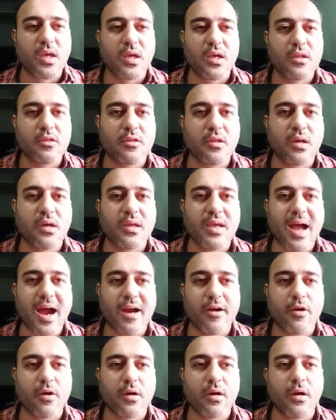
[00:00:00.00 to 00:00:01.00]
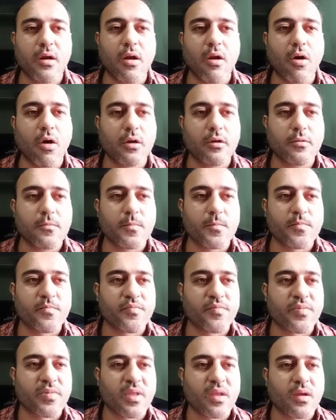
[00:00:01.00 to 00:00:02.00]
in the yard or a lawn,
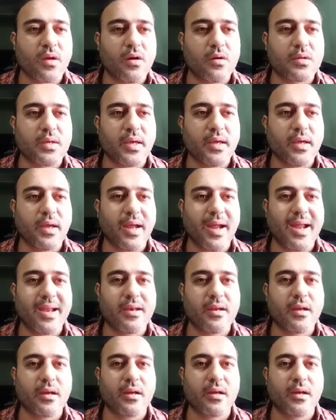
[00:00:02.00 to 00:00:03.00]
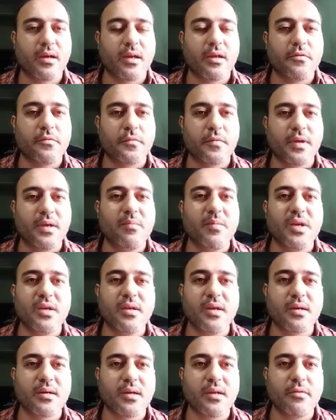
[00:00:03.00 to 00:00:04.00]
okay, and if
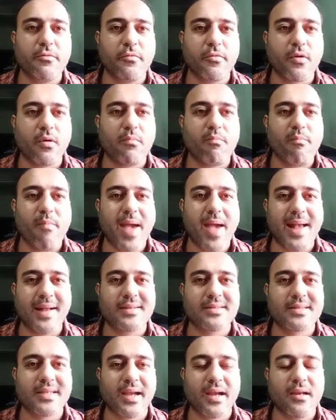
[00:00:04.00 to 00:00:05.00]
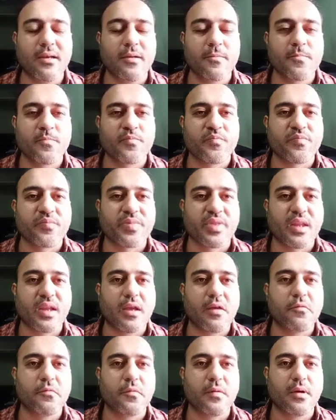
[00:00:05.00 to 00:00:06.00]
immediately from back side,
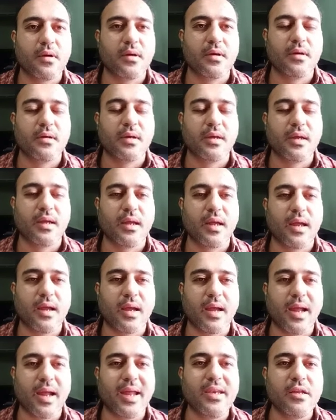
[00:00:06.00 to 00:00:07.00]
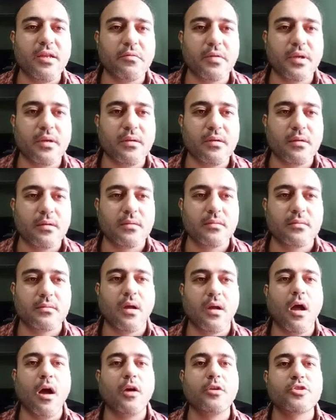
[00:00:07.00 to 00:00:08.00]
if anyone
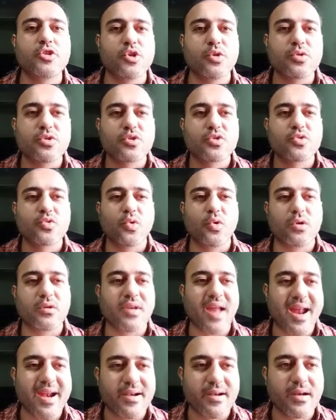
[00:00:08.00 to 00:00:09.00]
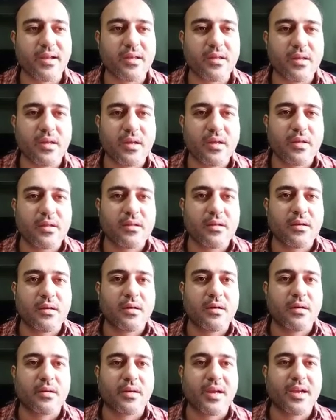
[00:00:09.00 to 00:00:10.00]
hugs you so tightly,
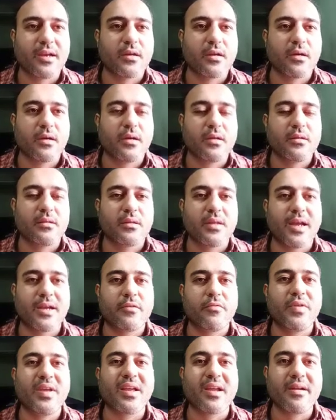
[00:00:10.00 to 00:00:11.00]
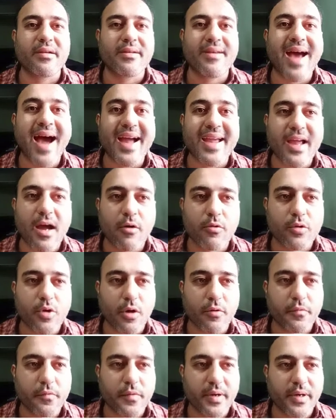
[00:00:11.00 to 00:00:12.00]
right, that we can die out
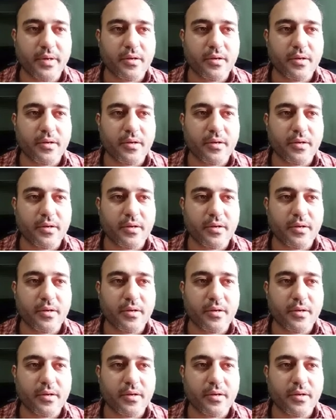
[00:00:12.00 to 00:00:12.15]
of it,